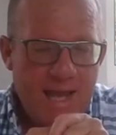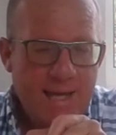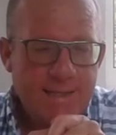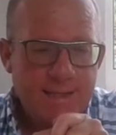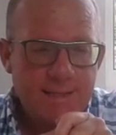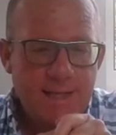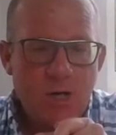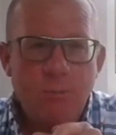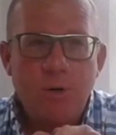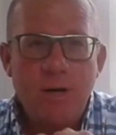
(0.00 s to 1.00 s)
existing
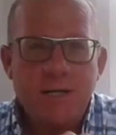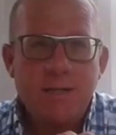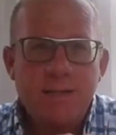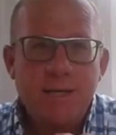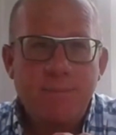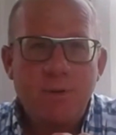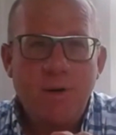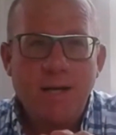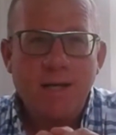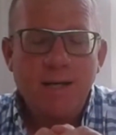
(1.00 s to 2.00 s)
operations up and
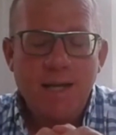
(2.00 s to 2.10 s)
running.